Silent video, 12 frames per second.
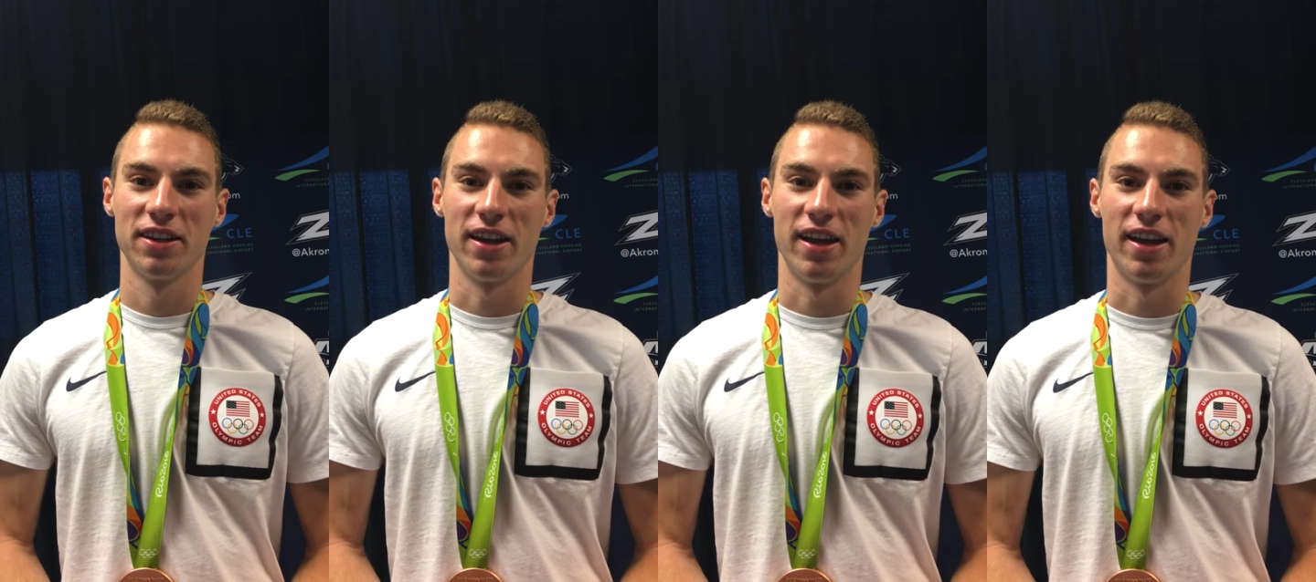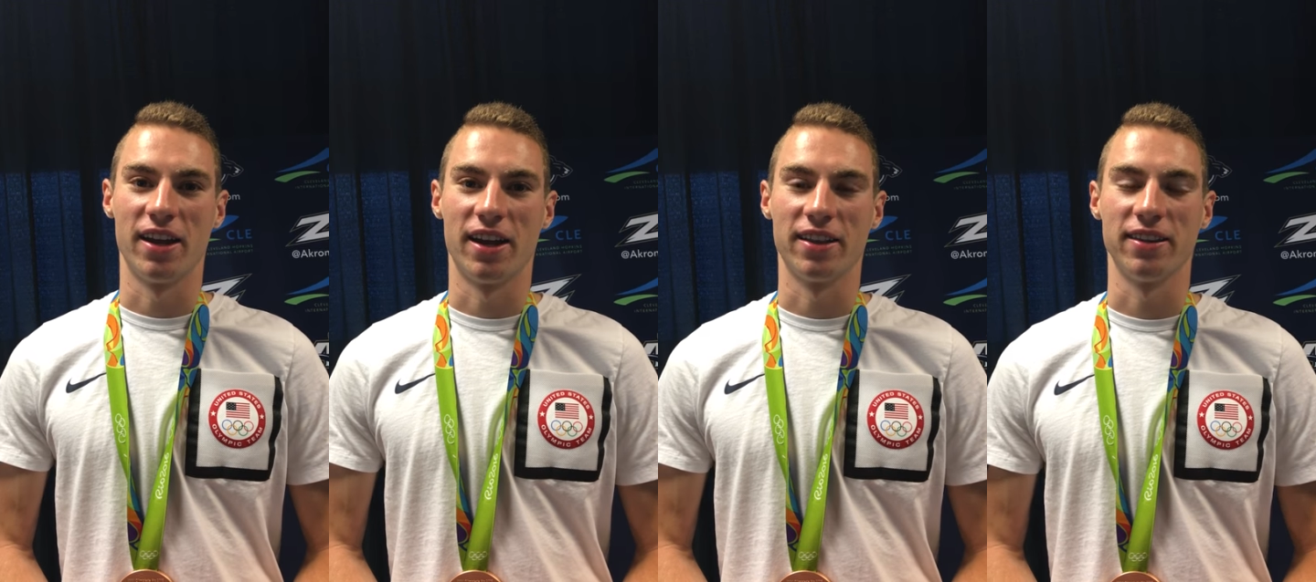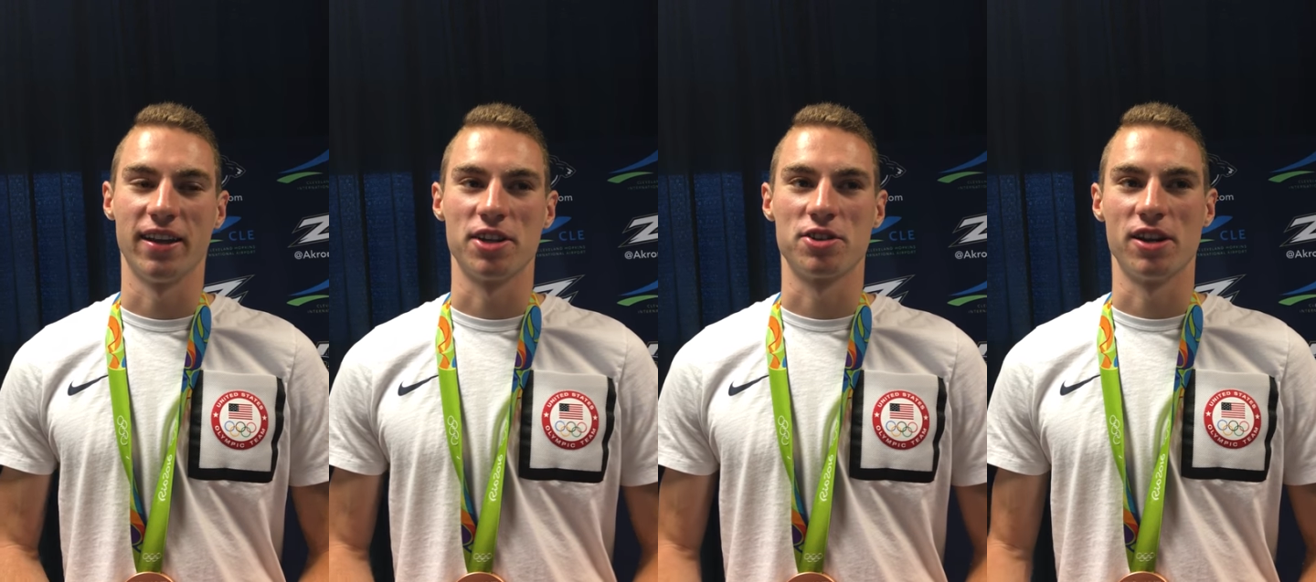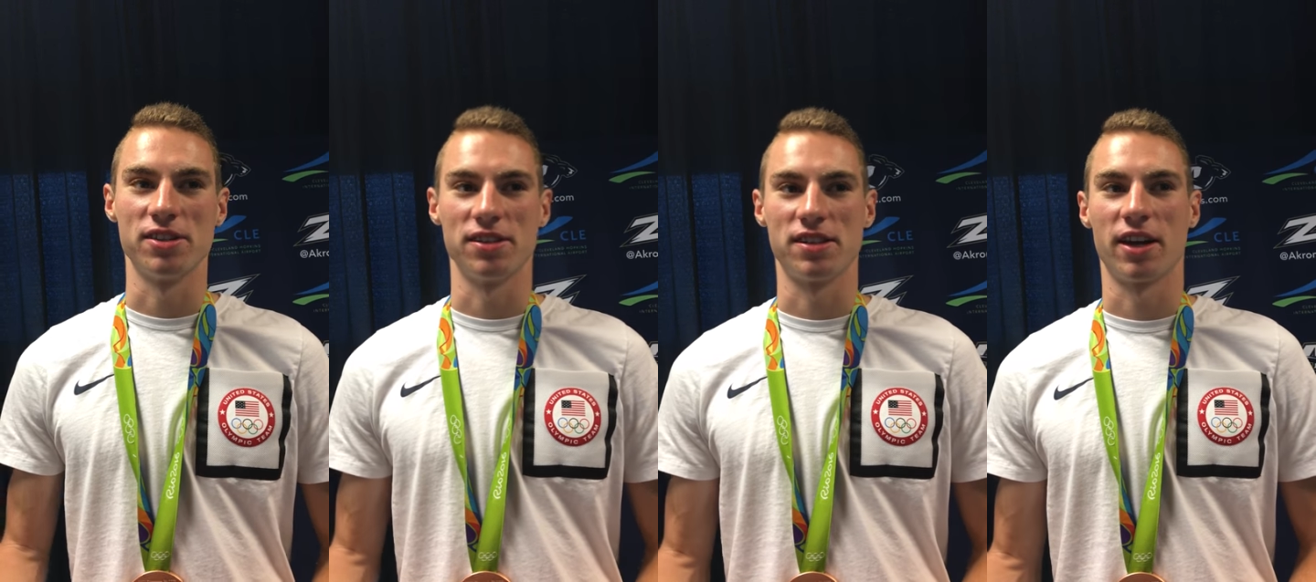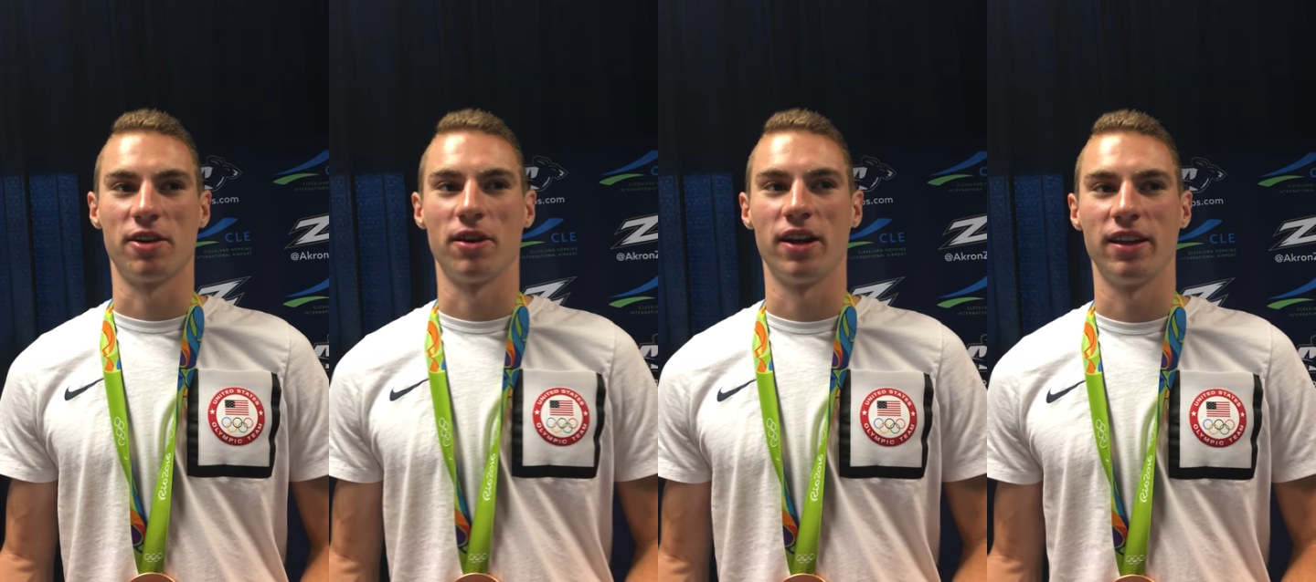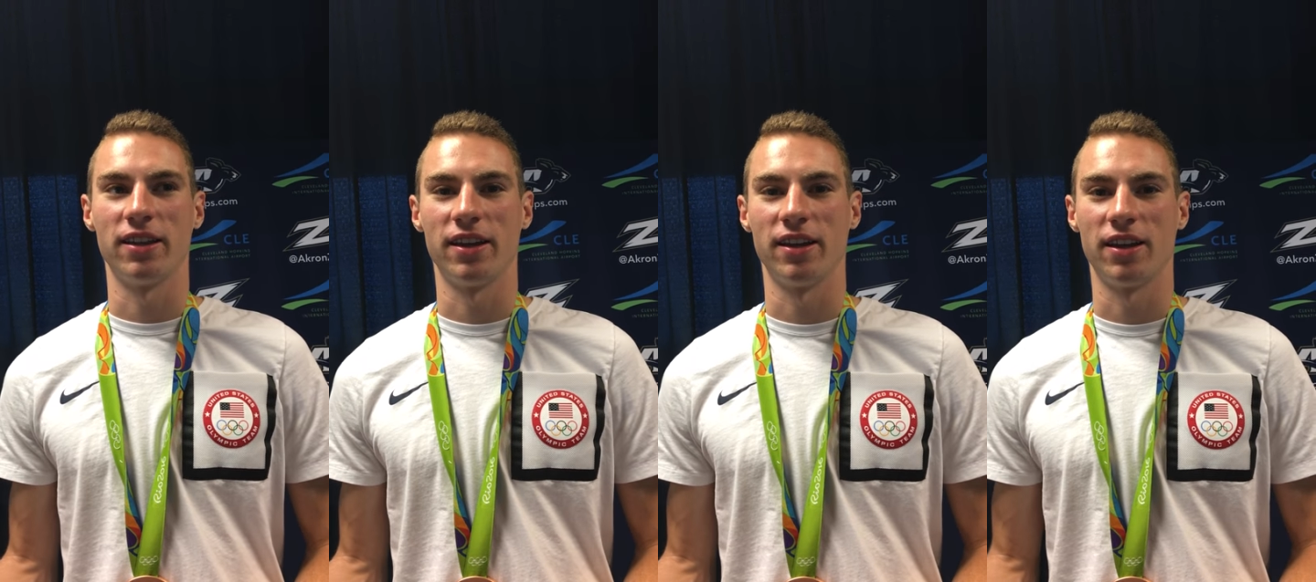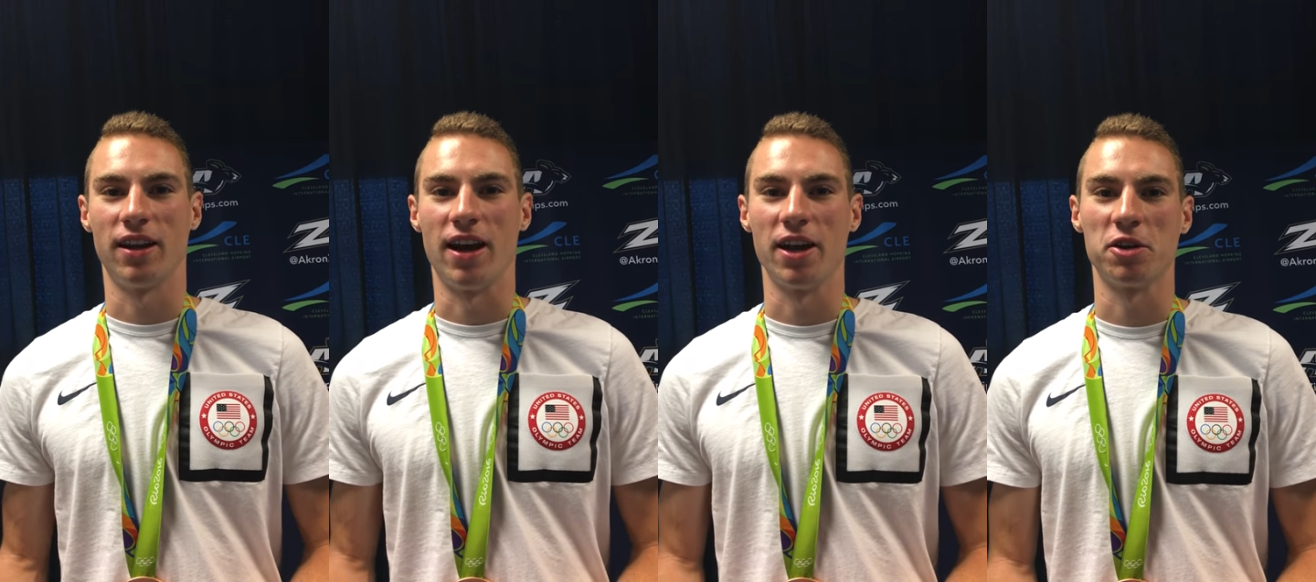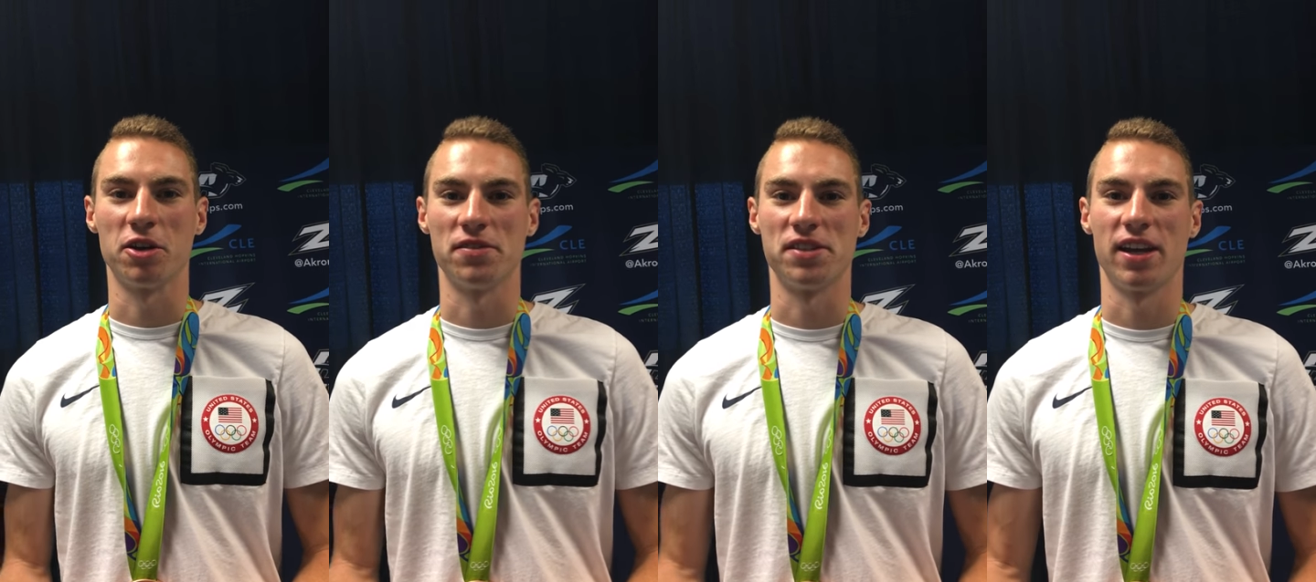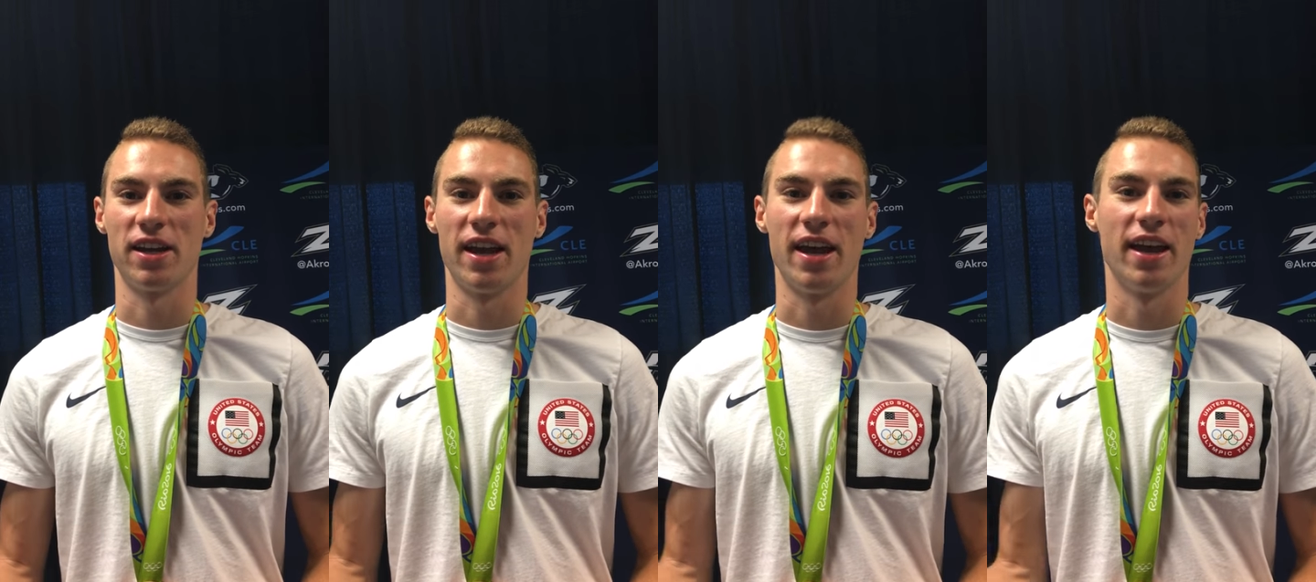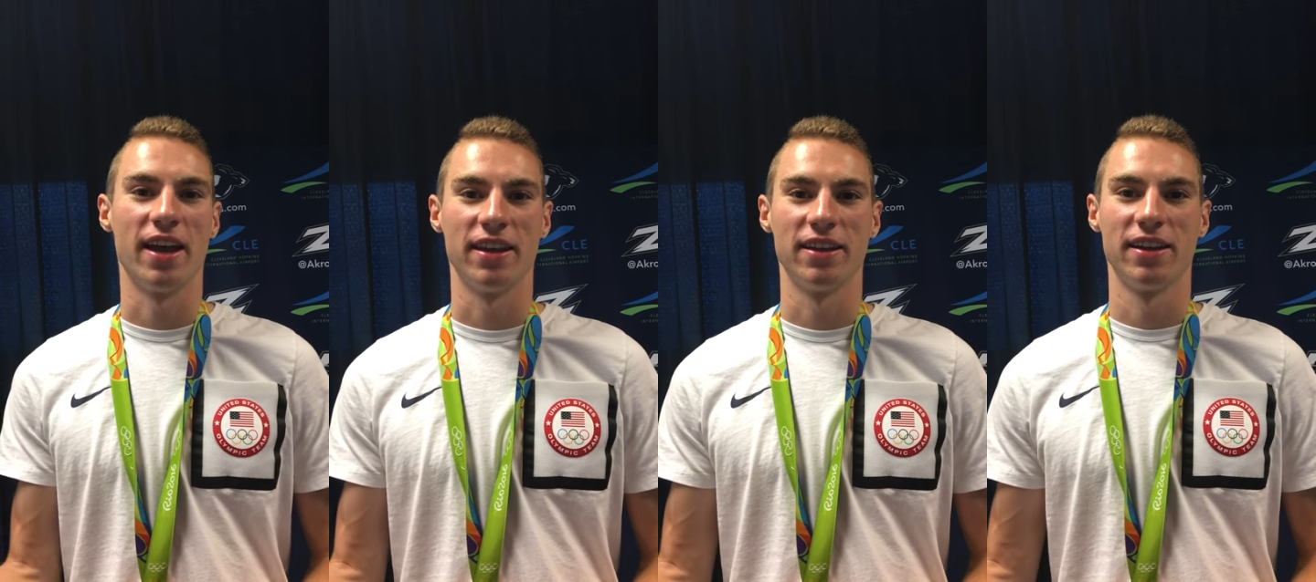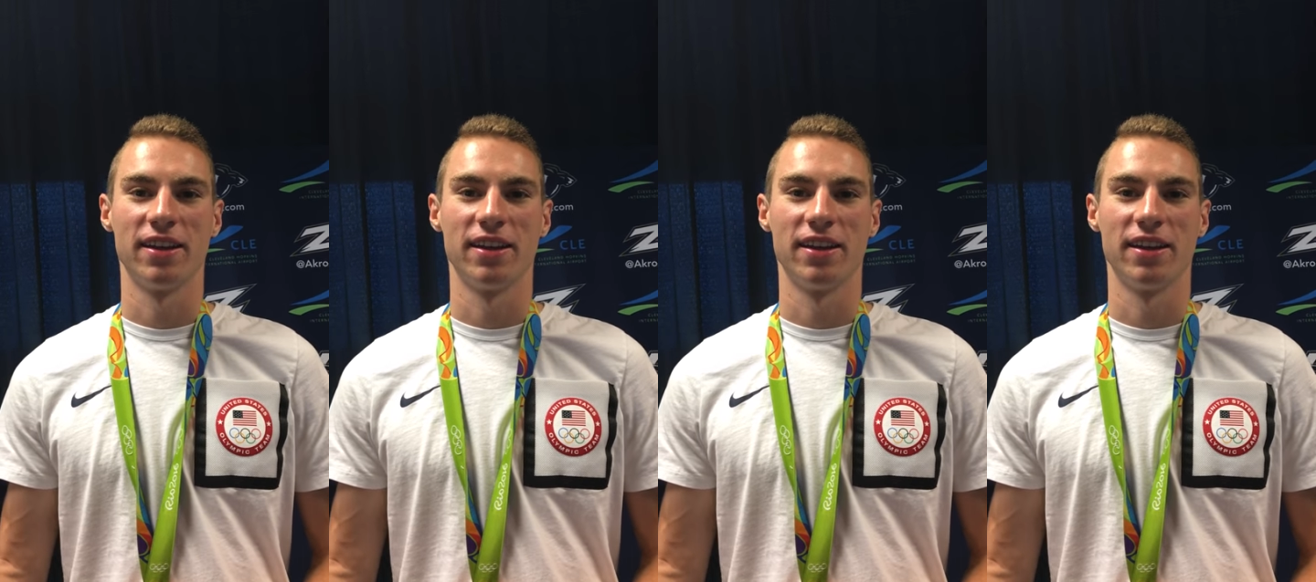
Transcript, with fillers: and I think that translates to kind of running that I could have said, hey,